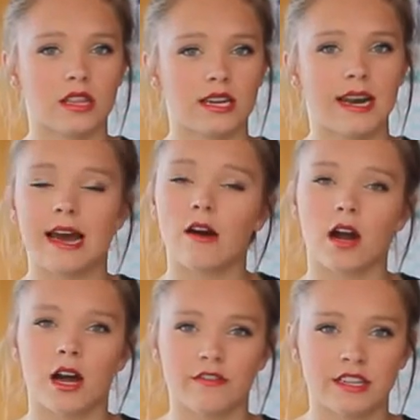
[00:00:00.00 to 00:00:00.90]
than an hour and a
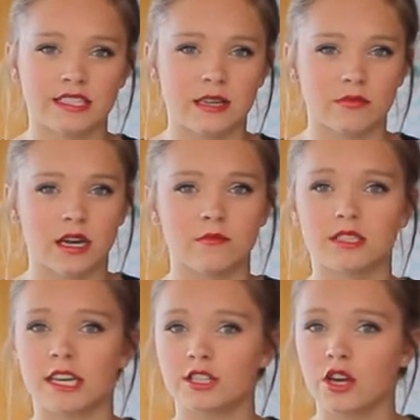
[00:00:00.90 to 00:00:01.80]
half, and sometimes
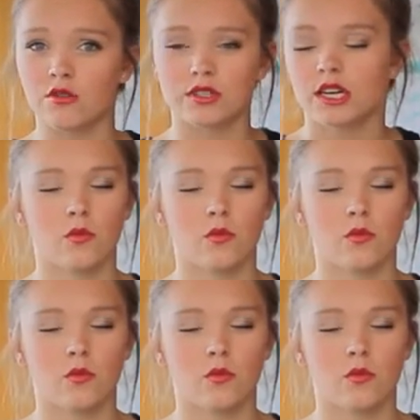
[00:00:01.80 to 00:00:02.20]
they don't.